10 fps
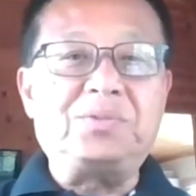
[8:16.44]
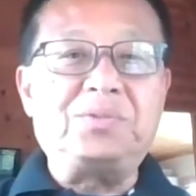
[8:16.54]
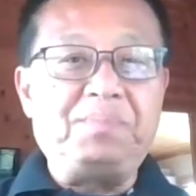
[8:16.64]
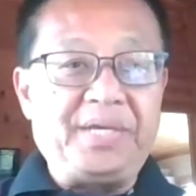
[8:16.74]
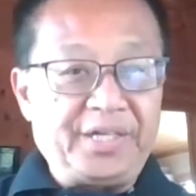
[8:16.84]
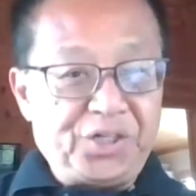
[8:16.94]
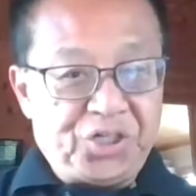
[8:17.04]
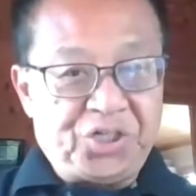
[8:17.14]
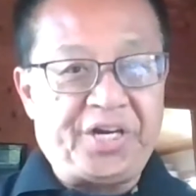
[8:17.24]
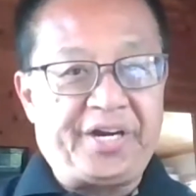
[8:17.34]
was being
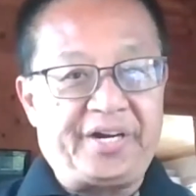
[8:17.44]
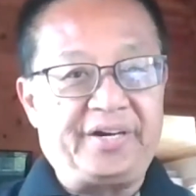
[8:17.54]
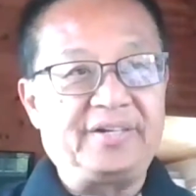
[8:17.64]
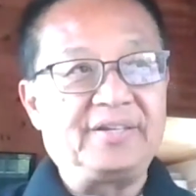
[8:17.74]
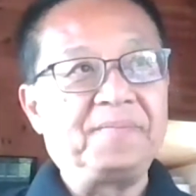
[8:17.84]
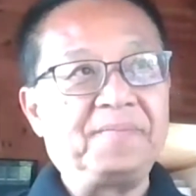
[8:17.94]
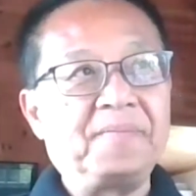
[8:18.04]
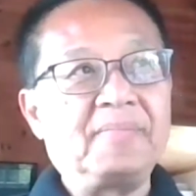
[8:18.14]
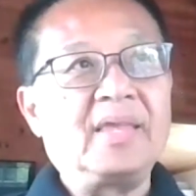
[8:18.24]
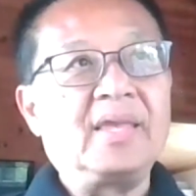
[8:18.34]
shared.
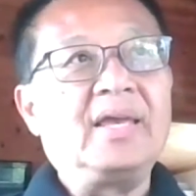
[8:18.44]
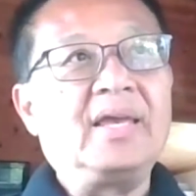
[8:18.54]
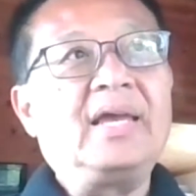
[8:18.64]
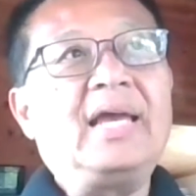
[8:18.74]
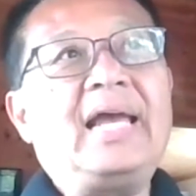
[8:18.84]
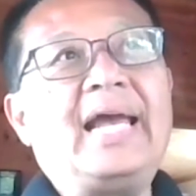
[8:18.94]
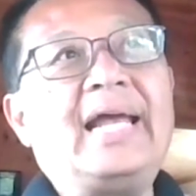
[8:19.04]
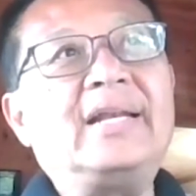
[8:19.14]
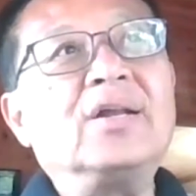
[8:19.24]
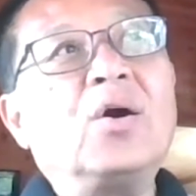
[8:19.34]

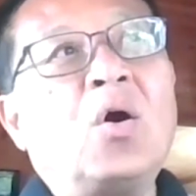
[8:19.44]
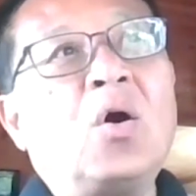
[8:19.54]
And